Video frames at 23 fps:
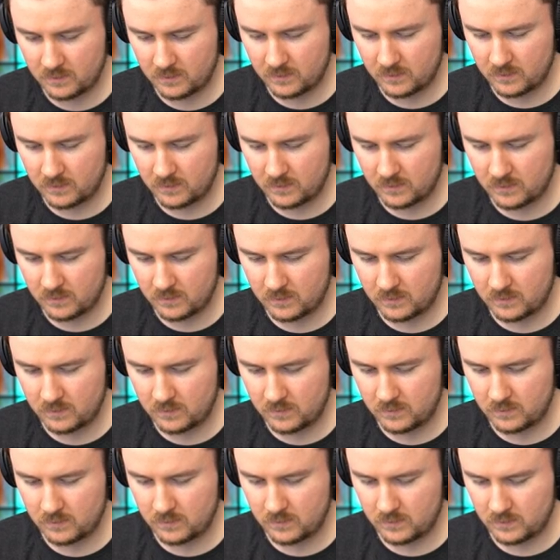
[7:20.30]

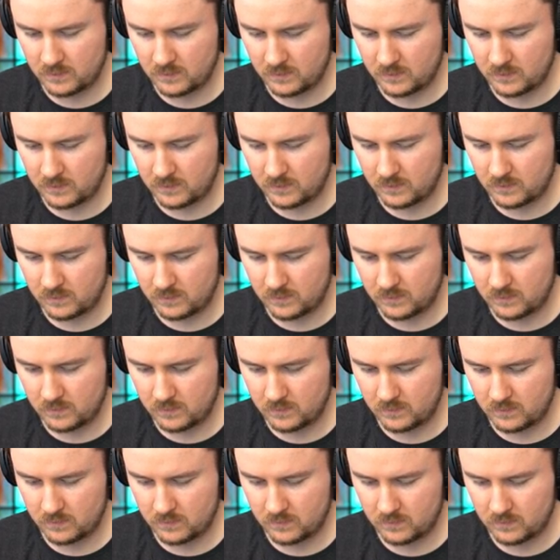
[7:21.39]

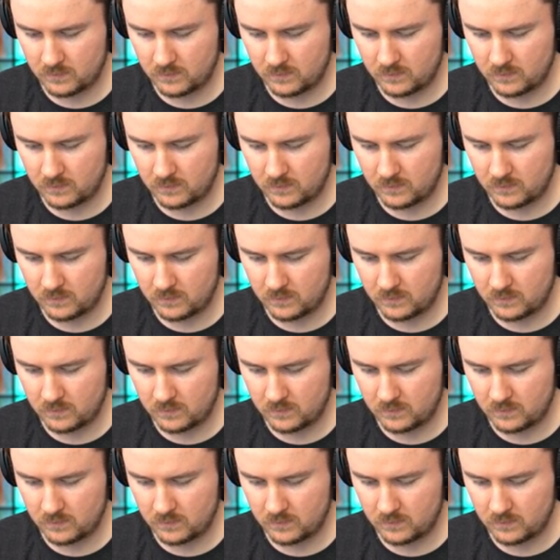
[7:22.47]
Nobody speaks.